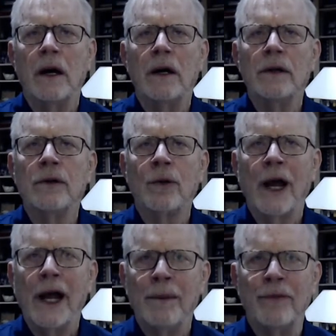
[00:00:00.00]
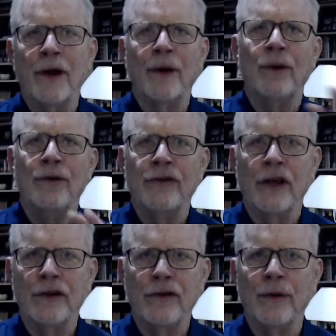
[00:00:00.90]
grab those
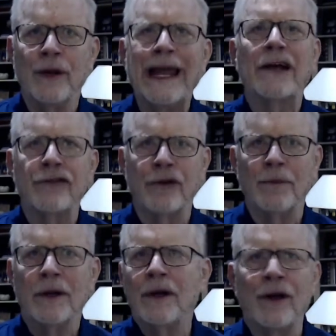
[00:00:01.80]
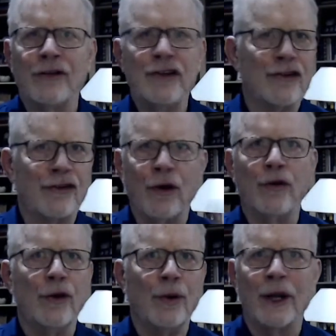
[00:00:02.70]
and to guess them, because they just go
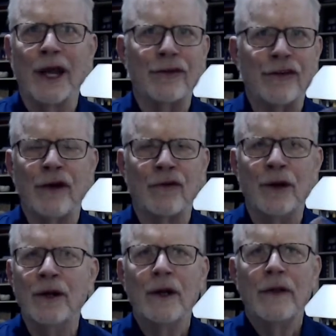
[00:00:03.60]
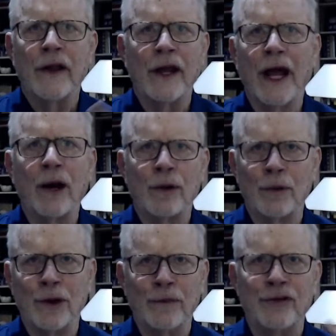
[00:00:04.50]
through and guess they got
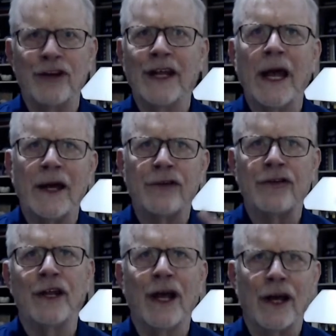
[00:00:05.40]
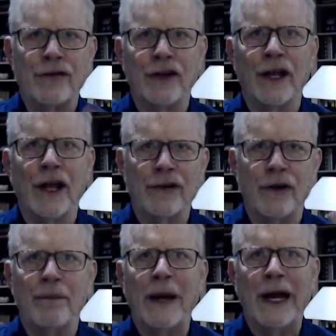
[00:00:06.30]
algorithms that guess and guess and guess at
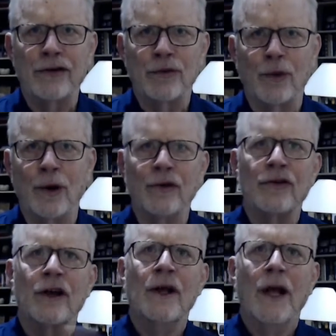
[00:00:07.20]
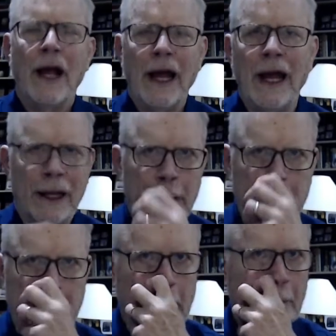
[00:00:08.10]
passwords, and
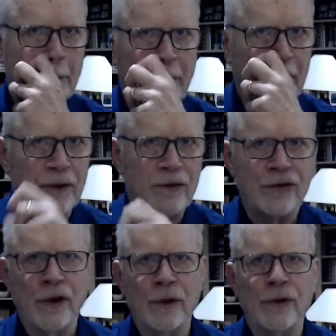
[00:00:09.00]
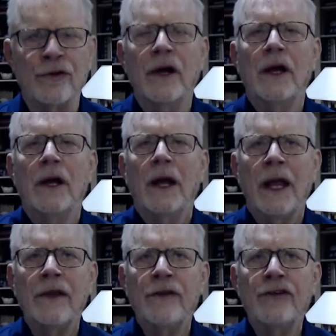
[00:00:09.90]
they use those.
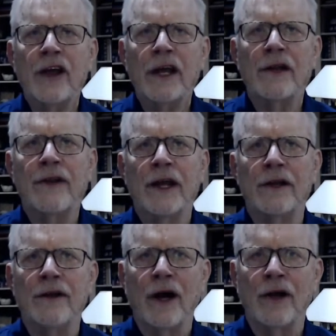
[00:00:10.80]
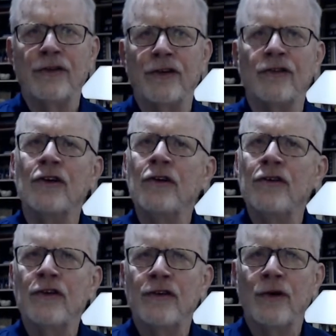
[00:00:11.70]
And the second thing it does, since you're using
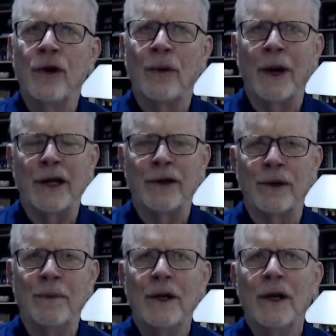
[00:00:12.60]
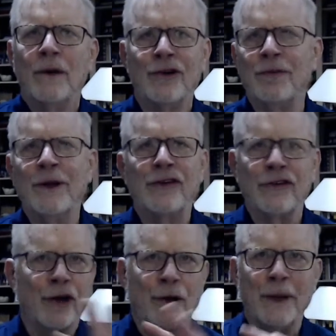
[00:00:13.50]
pseudo-random, which means it's going
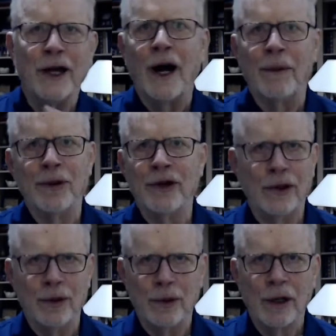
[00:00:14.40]
to be gobbledygook,